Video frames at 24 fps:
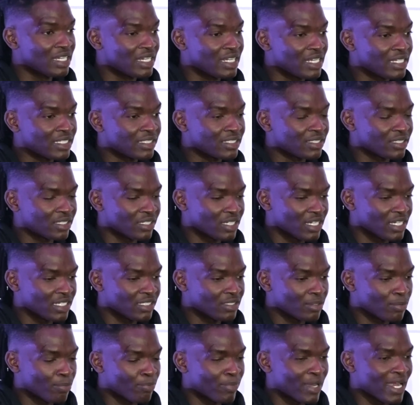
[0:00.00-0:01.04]
in
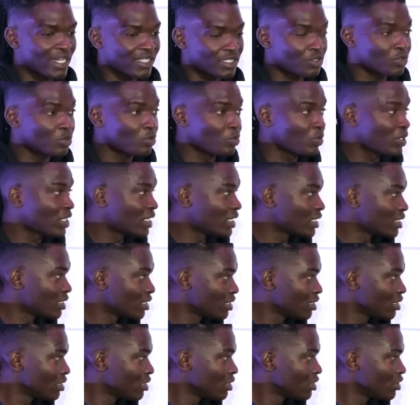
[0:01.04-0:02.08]
the path to win?
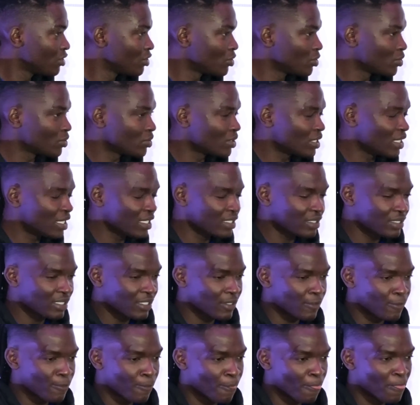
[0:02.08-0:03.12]
You know,
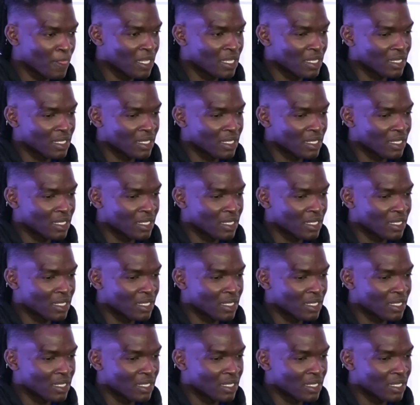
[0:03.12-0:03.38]
and